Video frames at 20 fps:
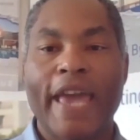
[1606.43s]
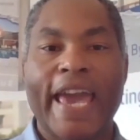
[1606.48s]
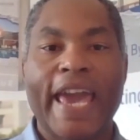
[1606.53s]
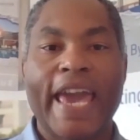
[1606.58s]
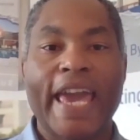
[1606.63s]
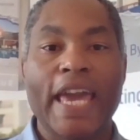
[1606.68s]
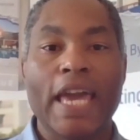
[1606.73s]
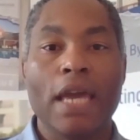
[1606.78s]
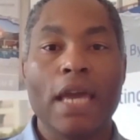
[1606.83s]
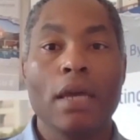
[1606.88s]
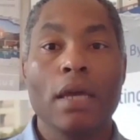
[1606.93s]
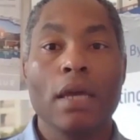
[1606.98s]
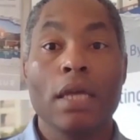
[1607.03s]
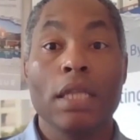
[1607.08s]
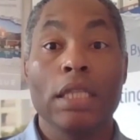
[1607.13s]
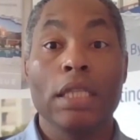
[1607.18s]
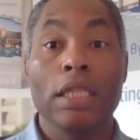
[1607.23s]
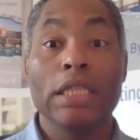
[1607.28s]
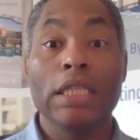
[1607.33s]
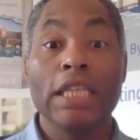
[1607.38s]
a
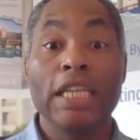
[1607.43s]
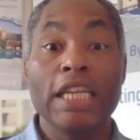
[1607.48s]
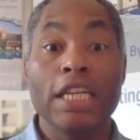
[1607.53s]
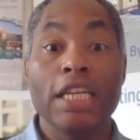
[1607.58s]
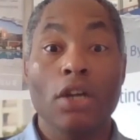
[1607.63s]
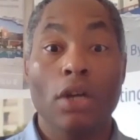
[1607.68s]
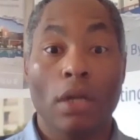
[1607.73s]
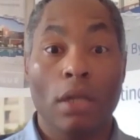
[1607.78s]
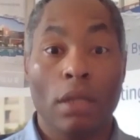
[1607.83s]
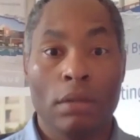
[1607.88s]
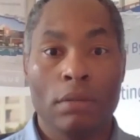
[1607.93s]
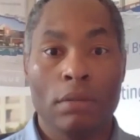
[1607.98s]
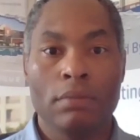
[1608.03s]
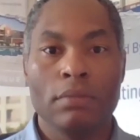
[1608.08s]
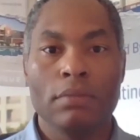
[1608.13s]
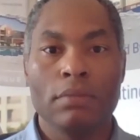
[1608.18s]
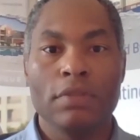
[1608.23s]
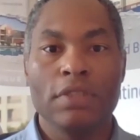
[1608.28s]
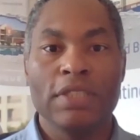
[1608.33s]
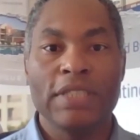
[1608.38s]
legal
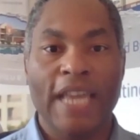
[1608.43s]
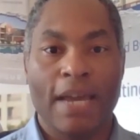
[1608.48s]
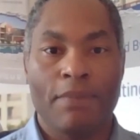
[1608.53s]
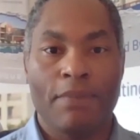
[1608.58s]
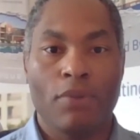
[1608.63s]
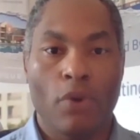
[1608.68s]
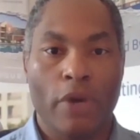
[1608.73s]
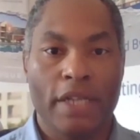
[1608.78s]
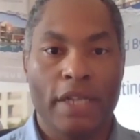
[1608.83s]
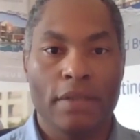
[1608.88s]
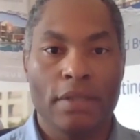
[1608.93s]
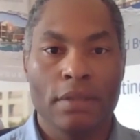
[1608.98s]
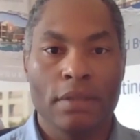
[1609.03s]
standpoint.